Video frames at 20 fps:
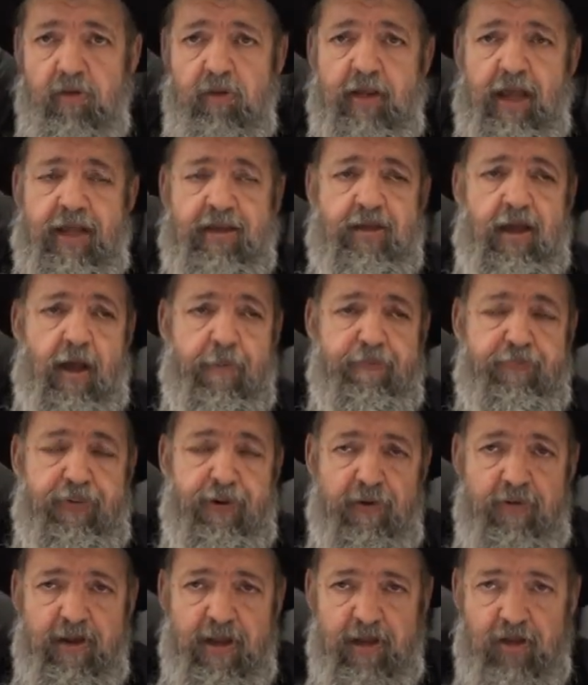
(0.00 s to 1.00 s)
that the uh,
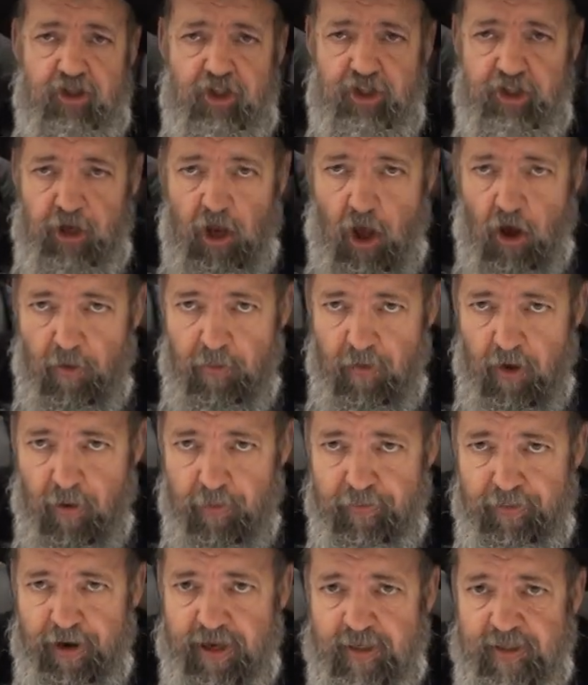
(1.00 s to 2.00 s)
Pirian
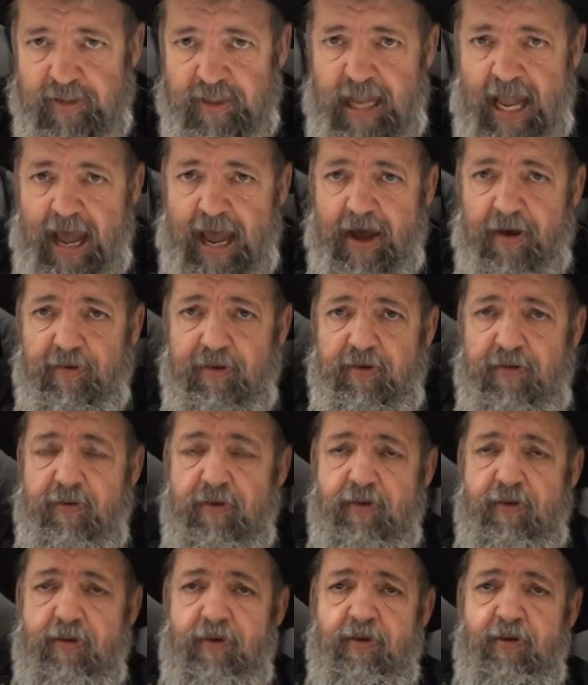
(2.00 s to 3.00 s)
Shlomo brings down.
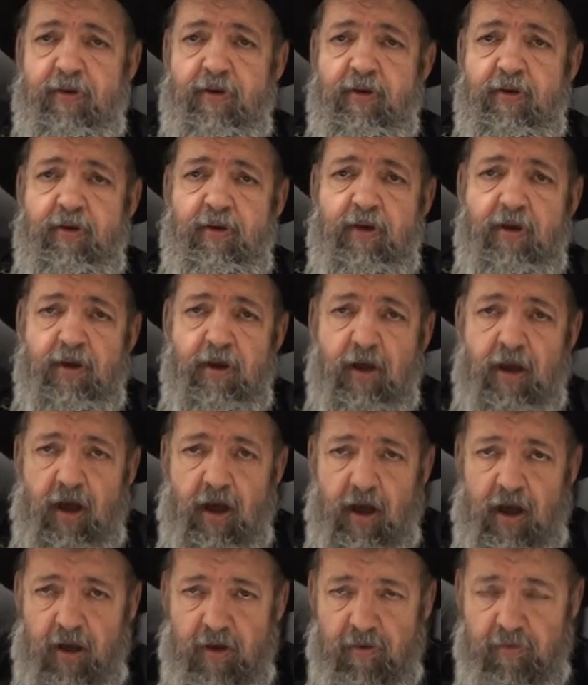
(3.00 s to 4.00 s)

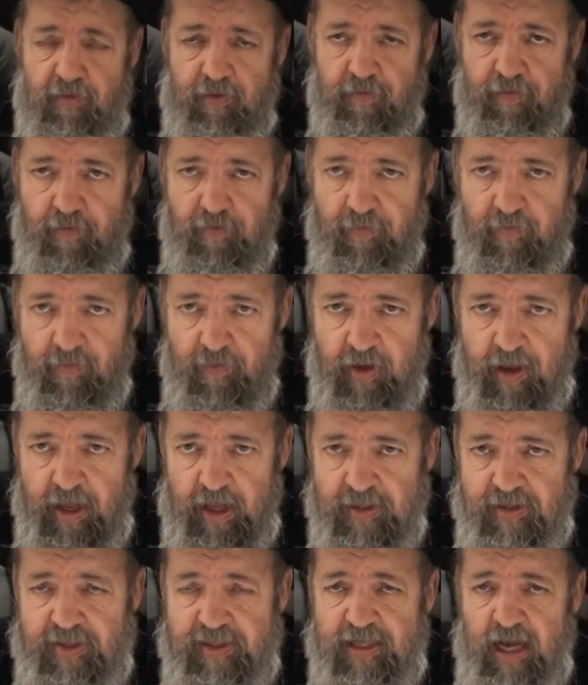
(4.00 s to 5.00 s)
Uh,
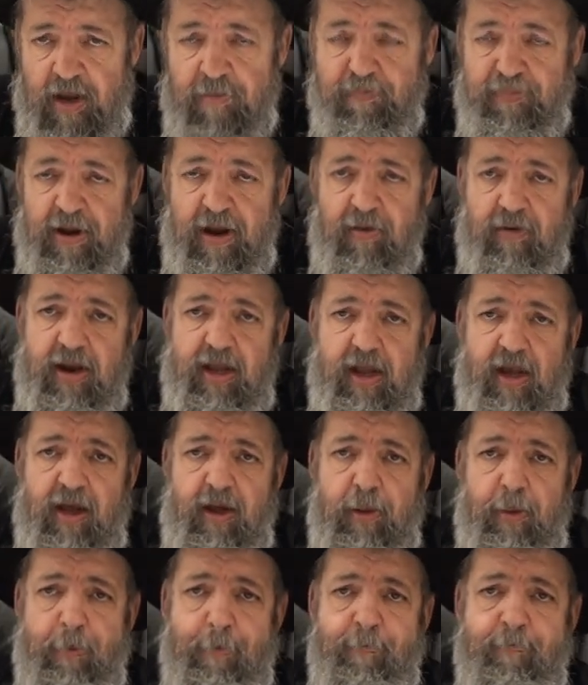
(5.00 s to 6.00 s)
in
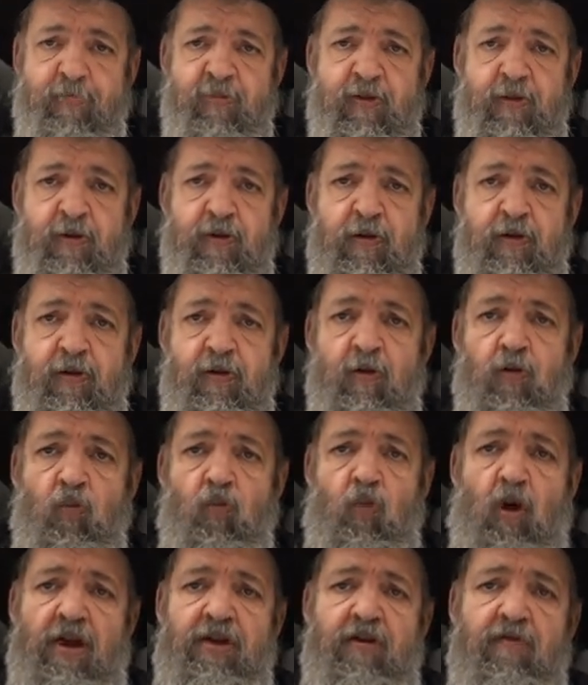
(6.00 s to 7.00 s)
Siberia,
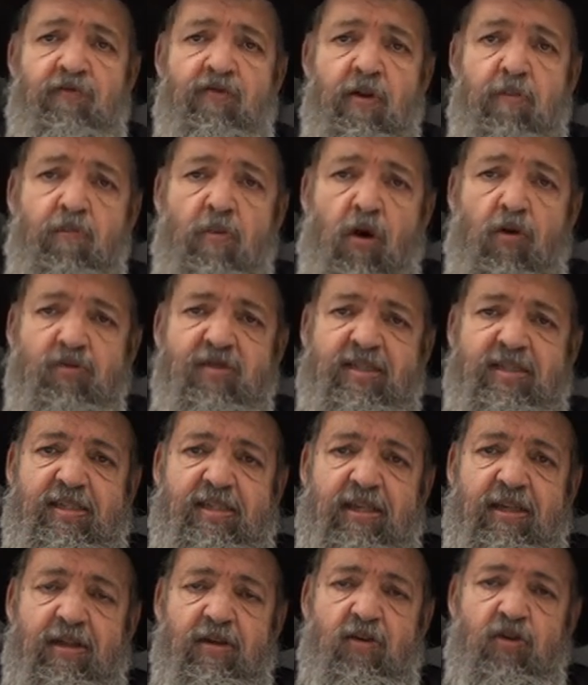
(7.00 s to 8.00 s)
one of the
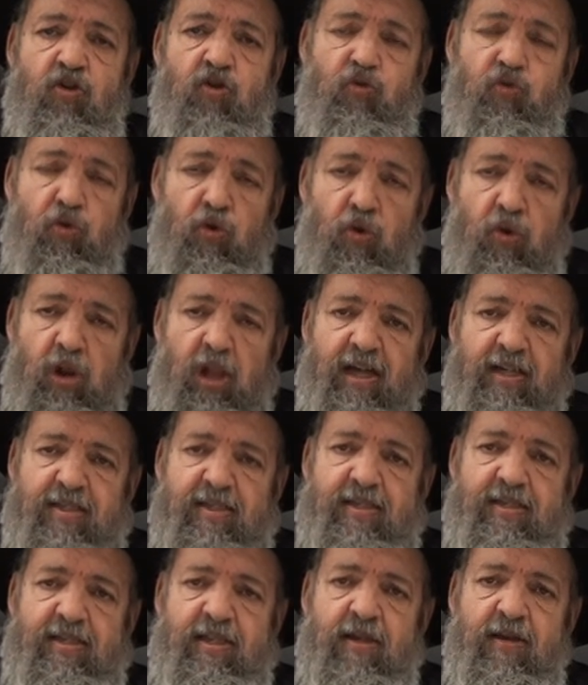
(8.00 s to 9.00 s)
most
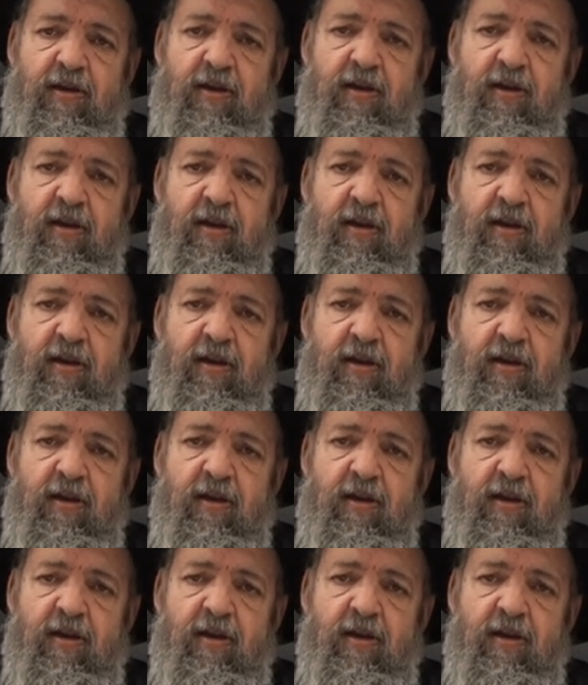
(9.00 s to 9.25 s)
cruelest